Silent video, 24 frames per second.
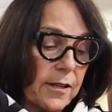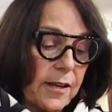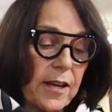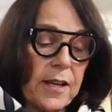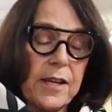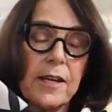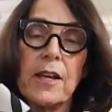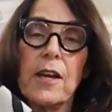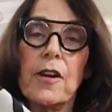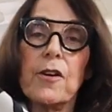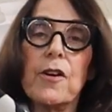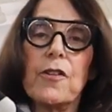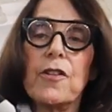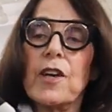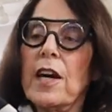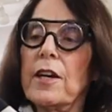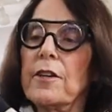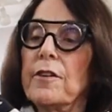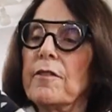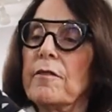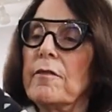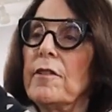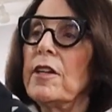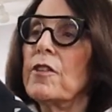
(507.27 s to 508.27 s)
take care of
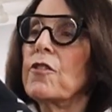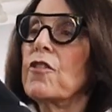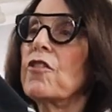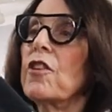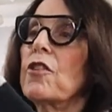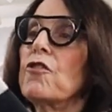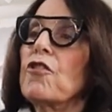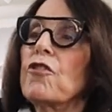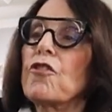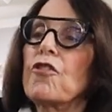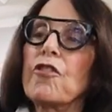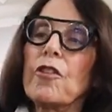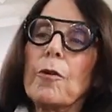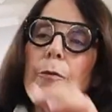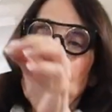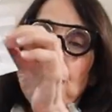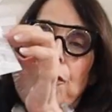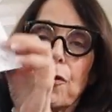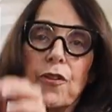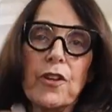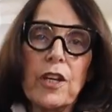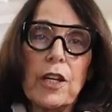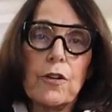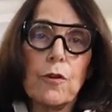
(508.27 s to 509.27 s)
that. It's such a simple
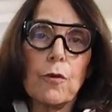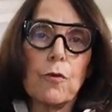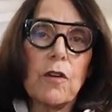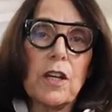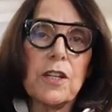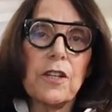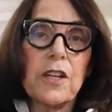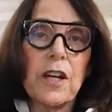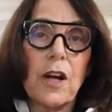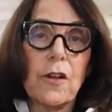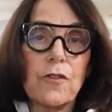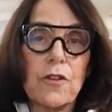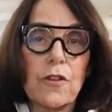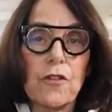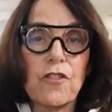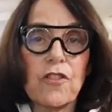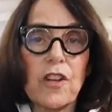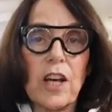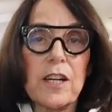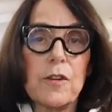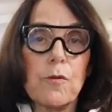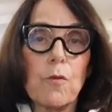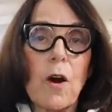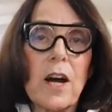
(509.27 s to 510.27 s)
thing to run down the
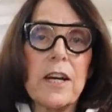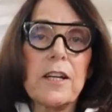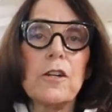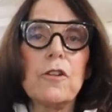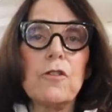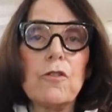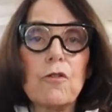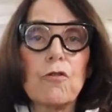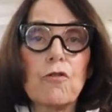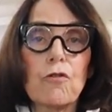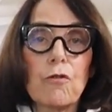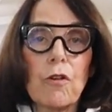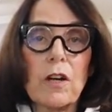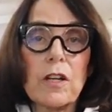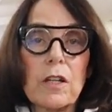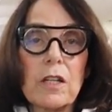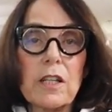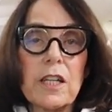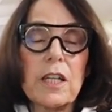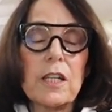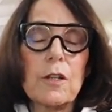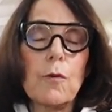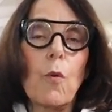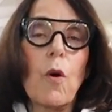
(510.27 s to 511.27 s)
side. Why are you
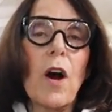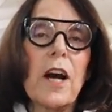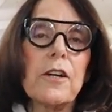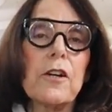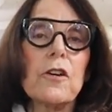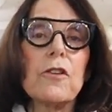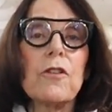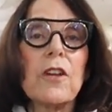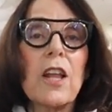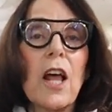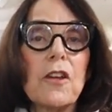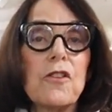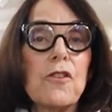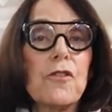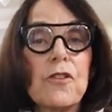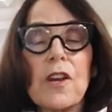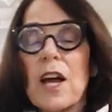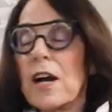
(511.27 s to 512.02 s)
struggling and why are you